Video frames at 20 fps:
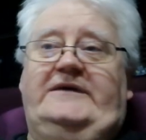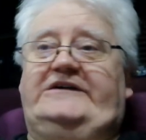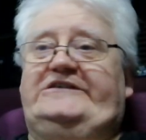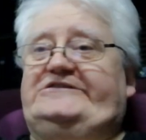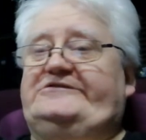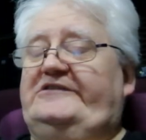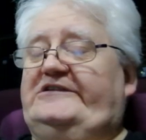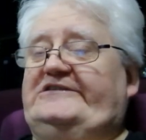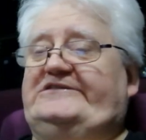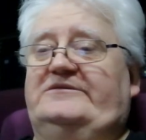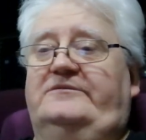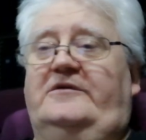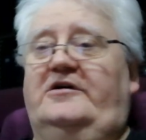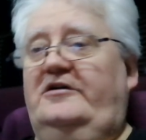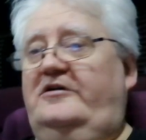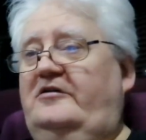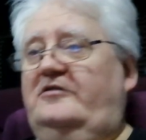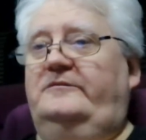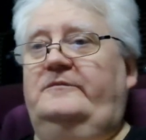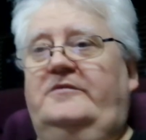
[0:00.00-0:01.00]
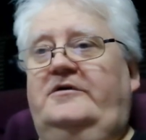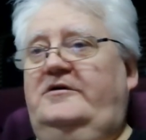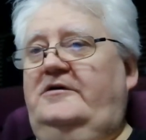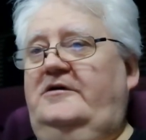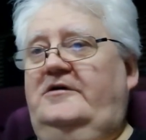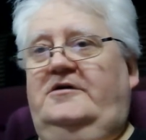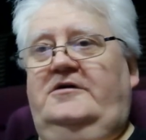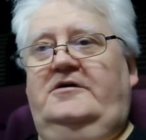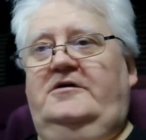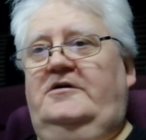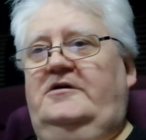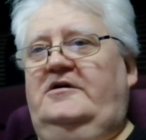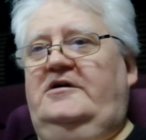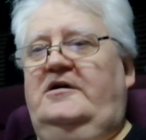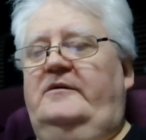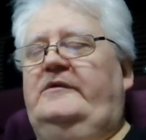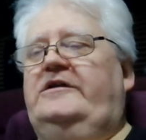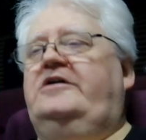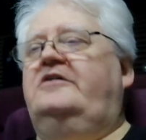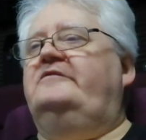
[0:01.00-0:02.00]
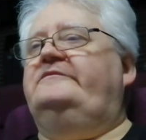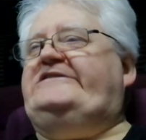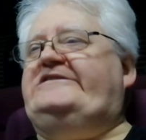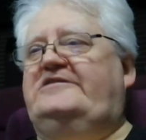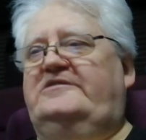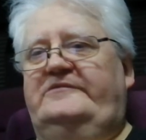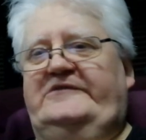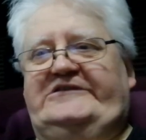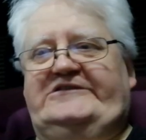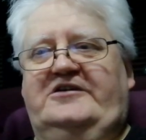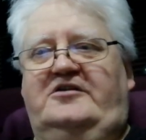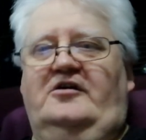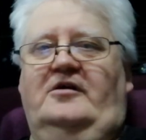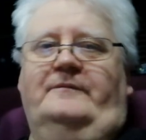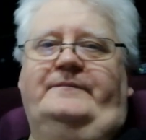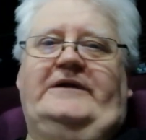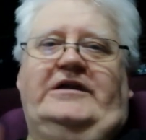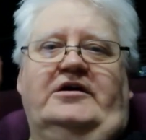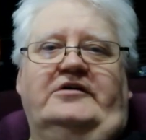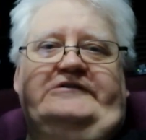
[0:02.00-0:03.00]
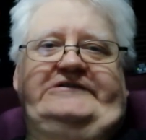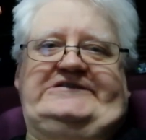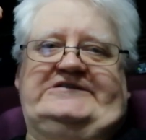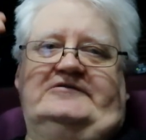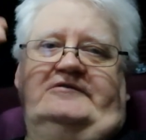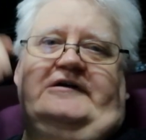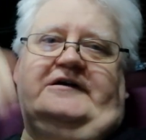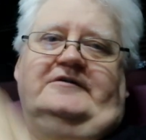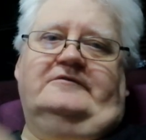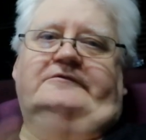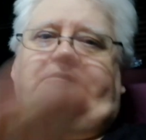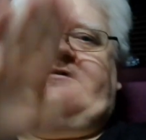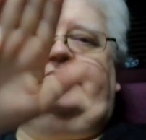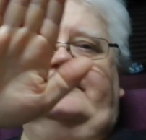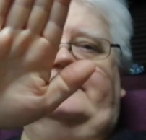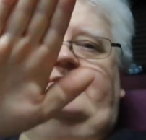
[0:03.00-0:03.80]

matrix in my home. How many home cinemas have got below surround?